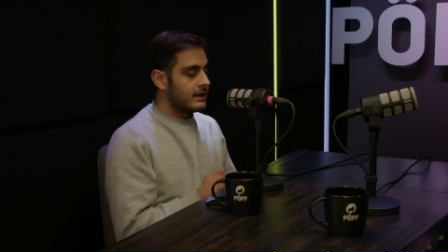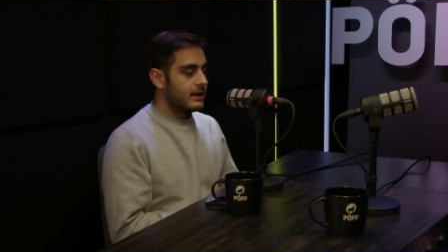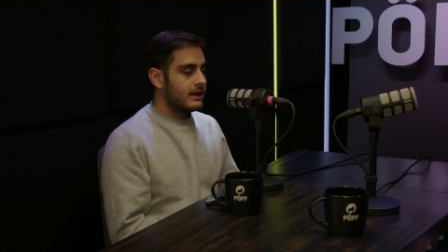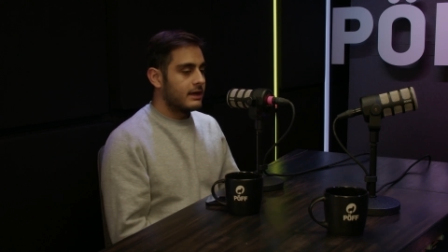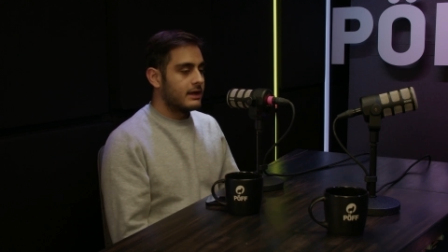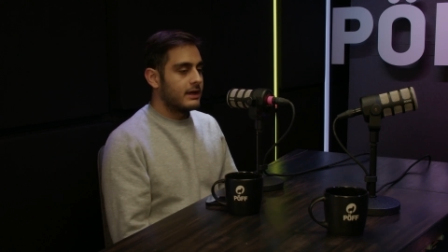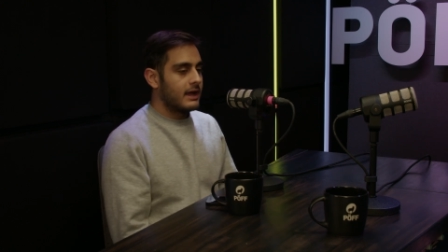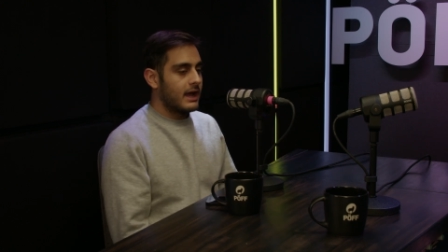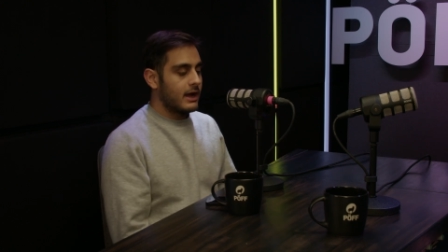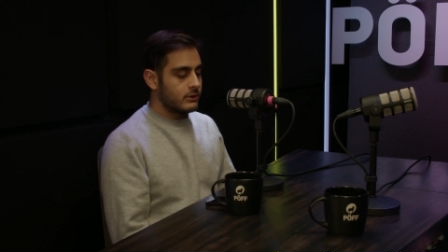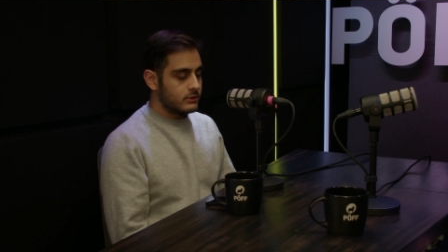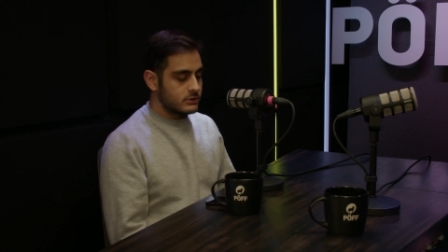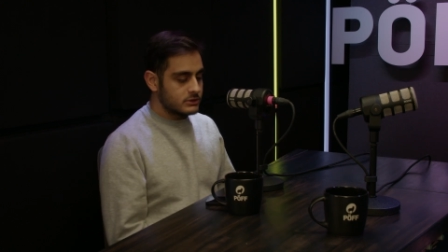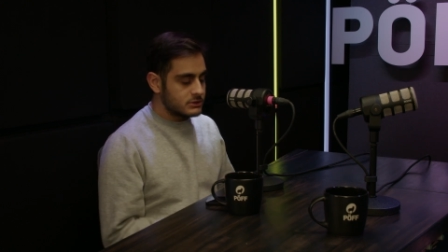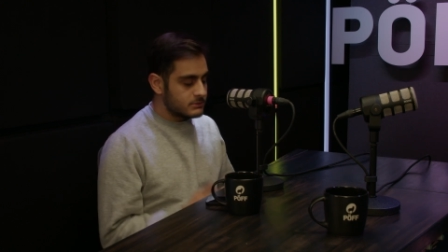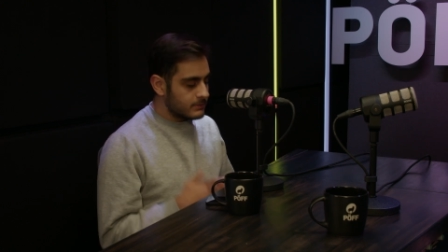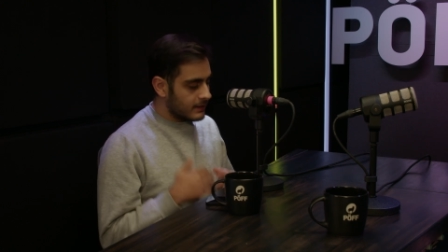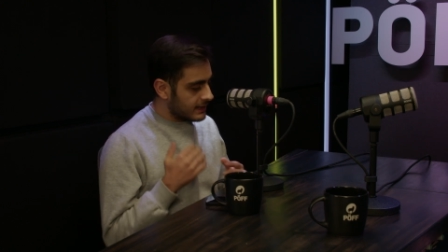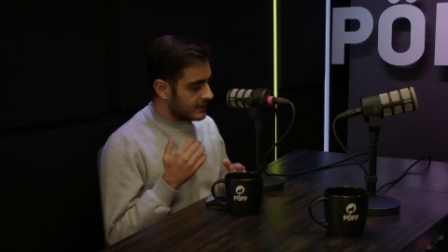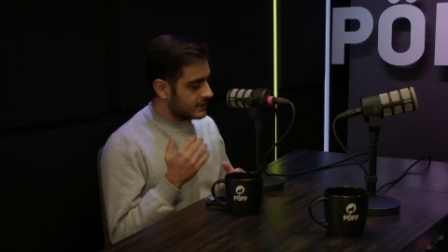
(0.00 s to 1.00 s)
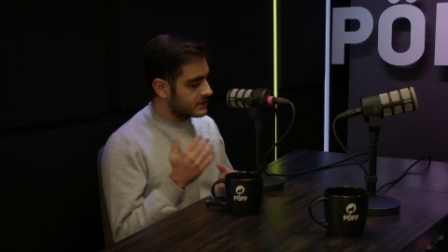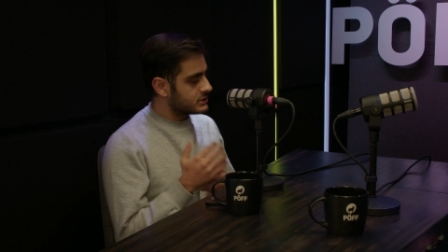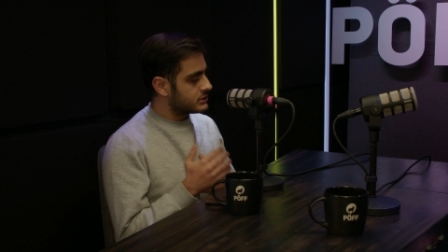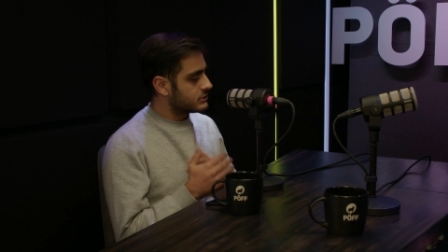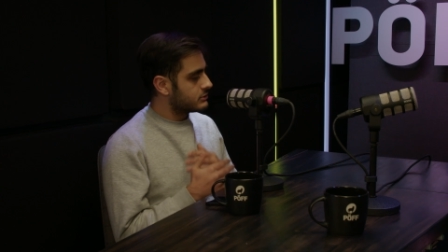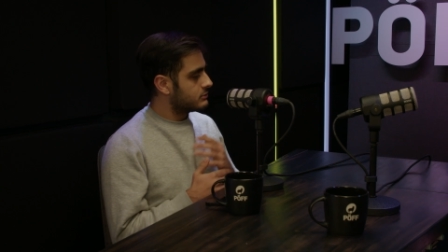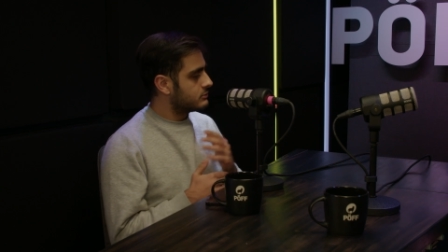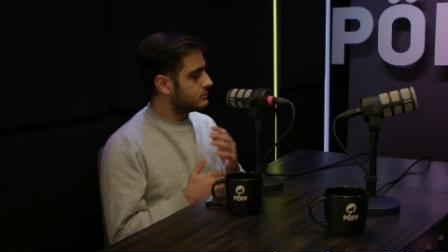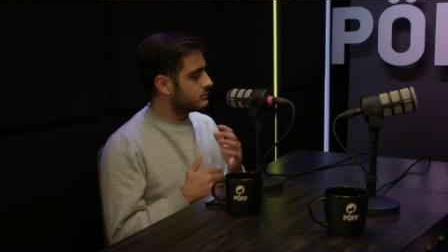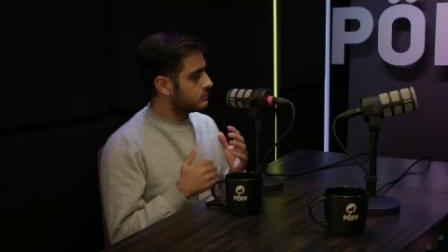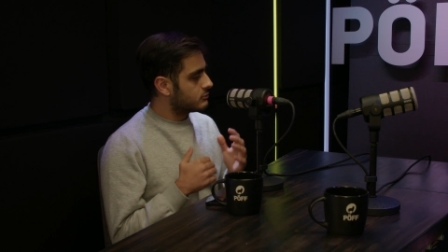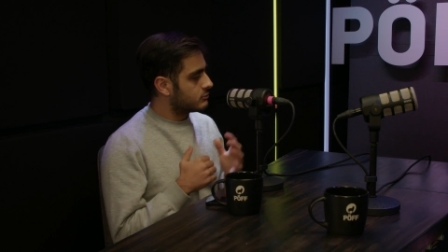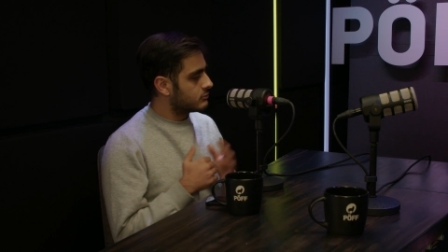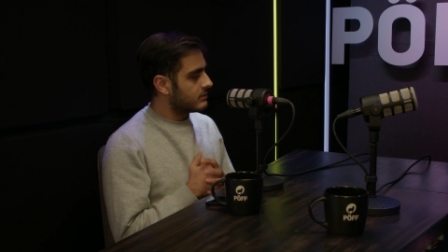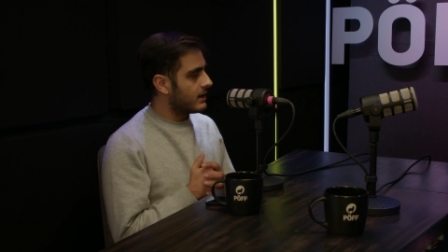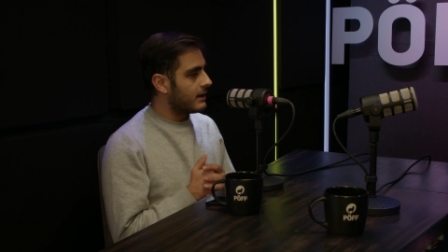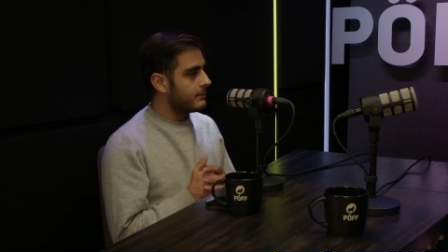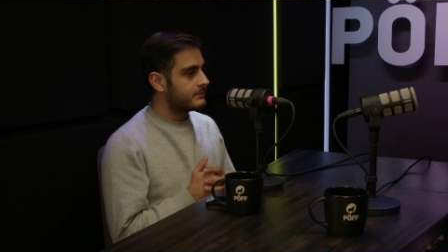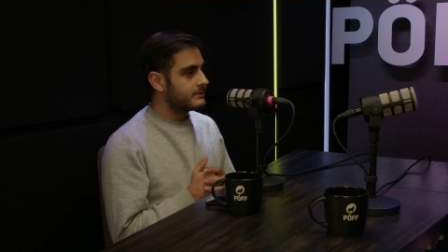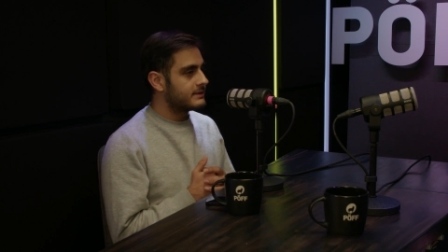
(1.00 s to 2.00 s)
uh, how could you manage to
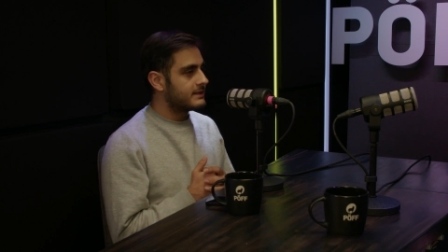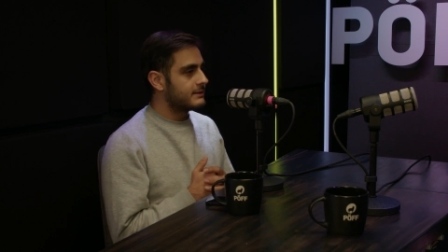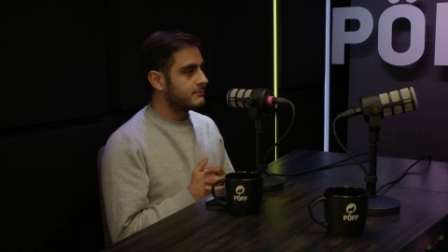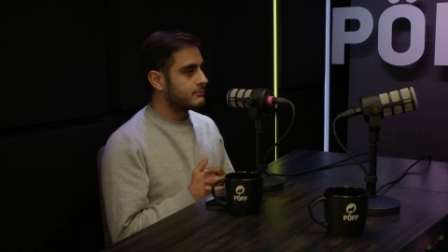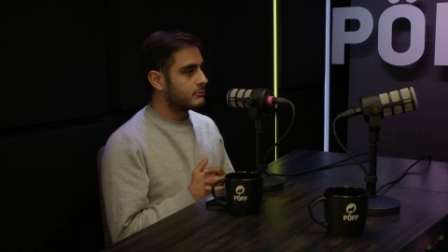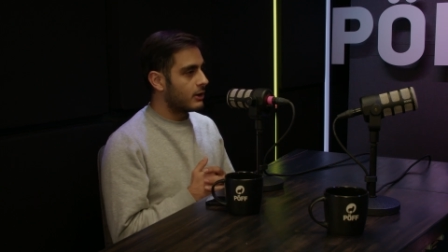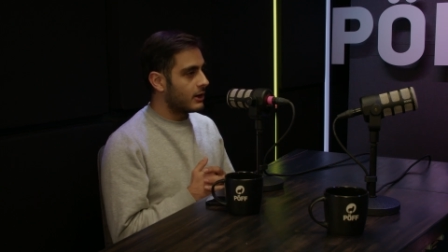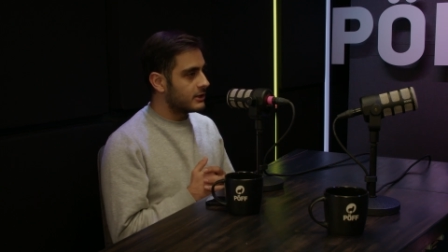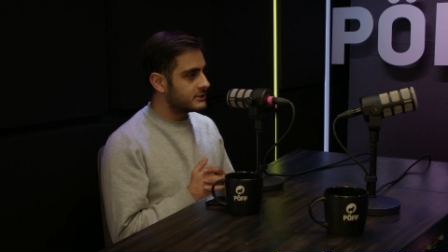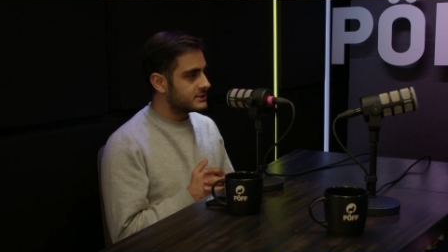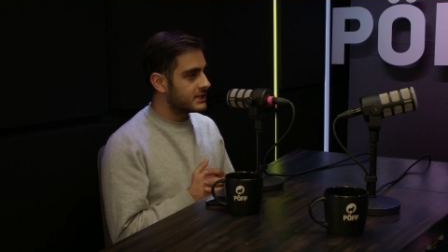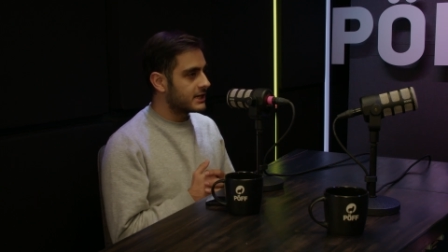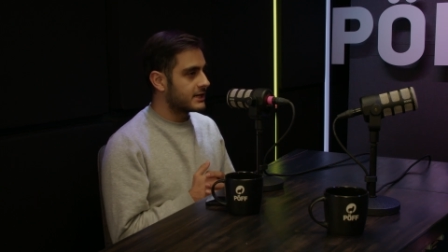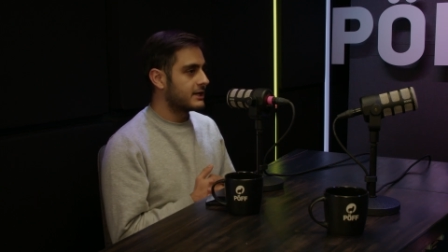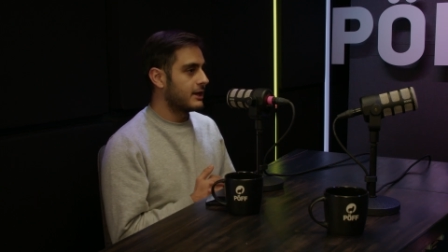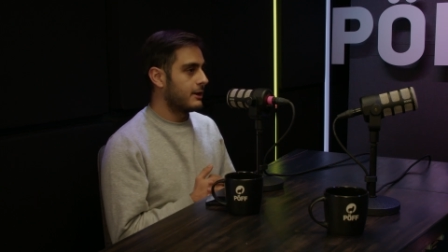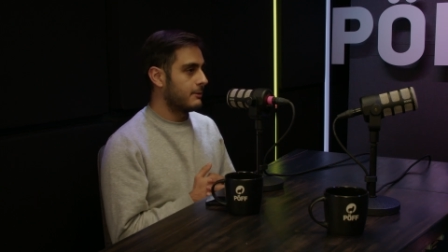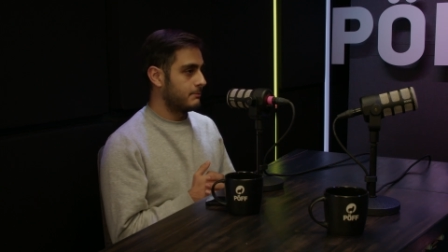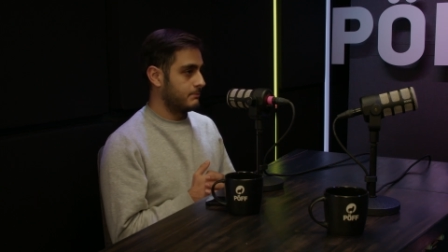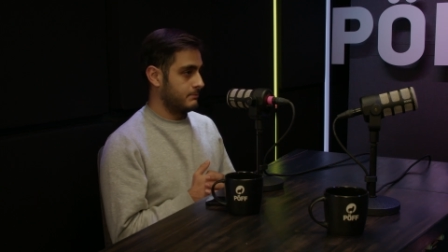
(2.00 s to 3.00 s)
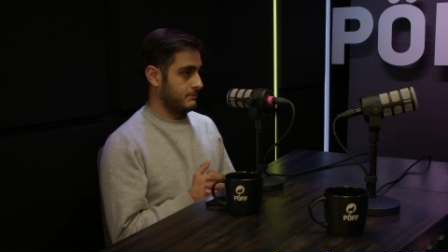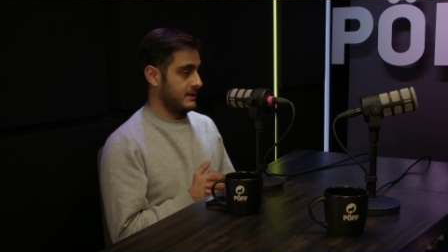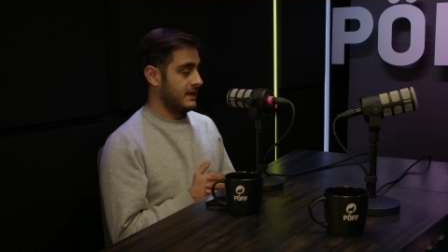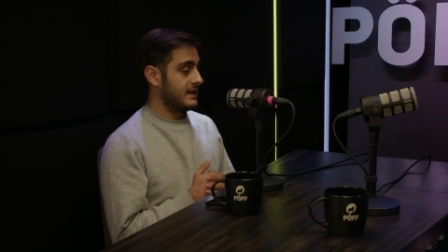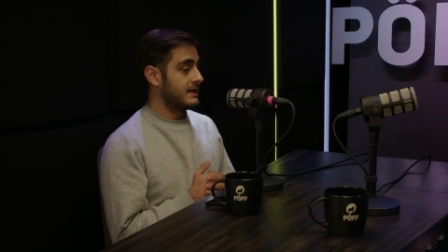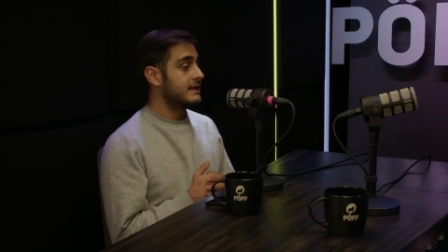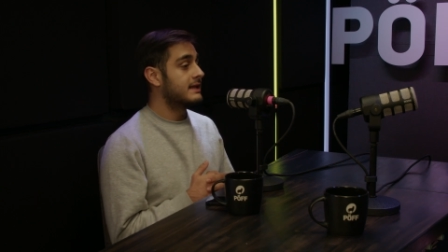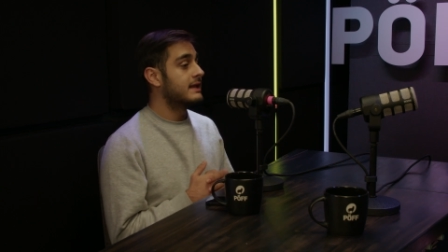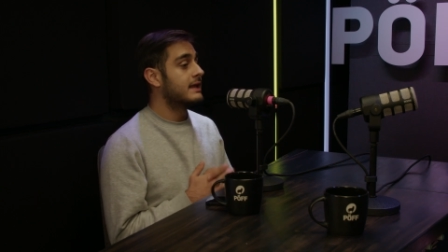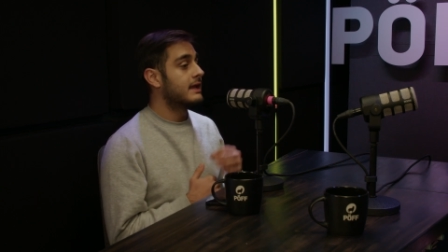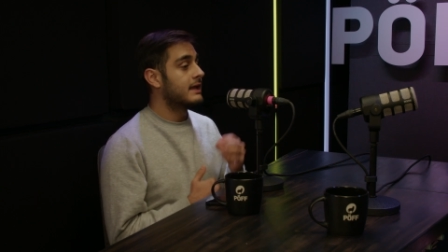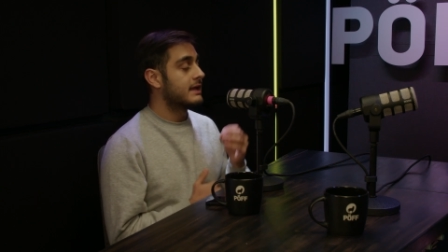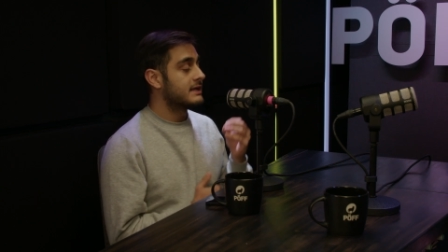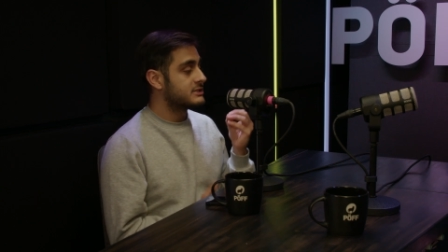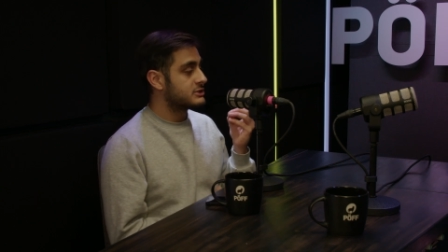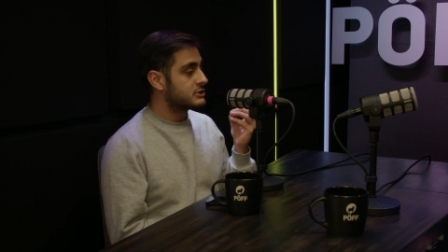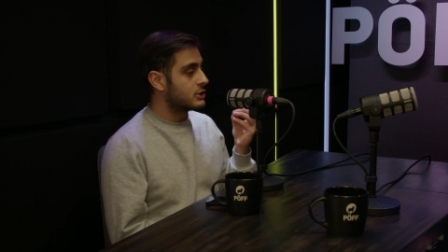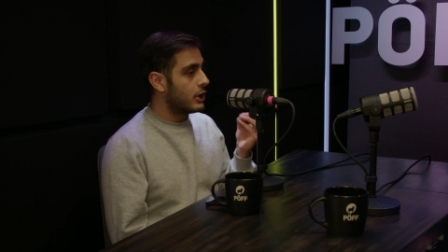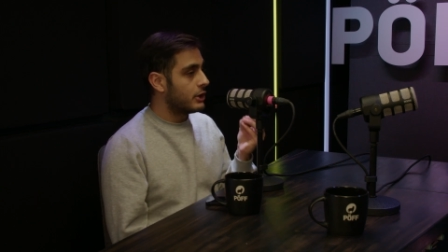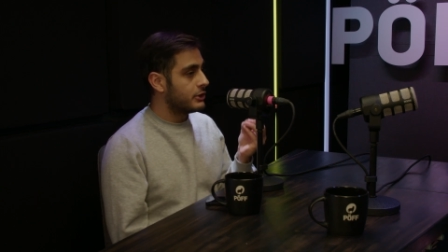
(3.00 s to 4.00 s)
wrap the project up in the
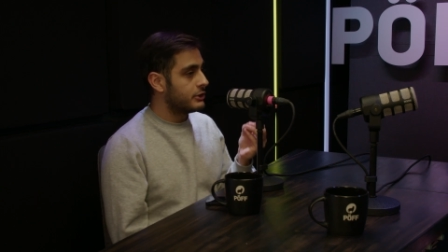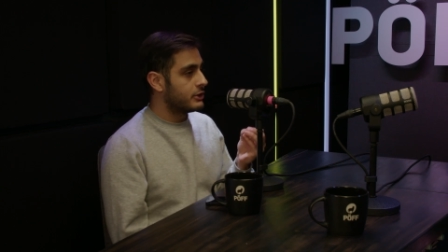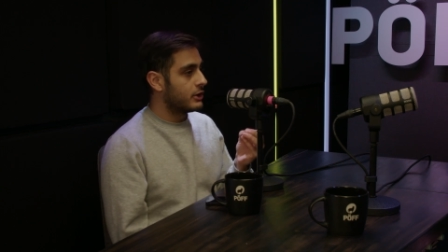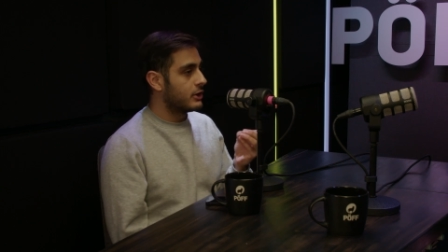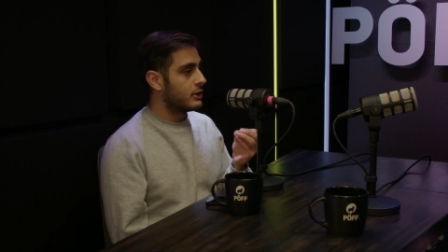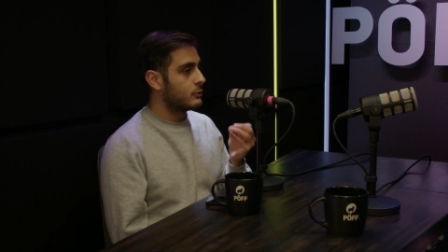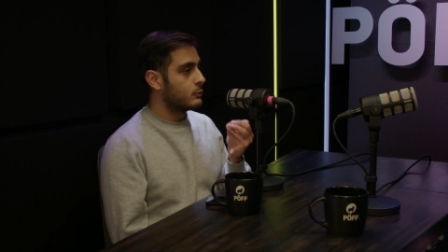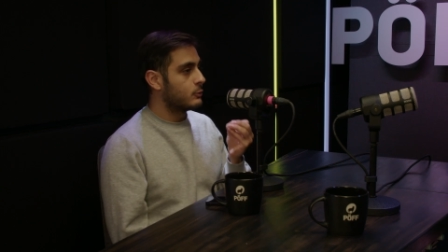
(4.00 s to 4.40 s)
standard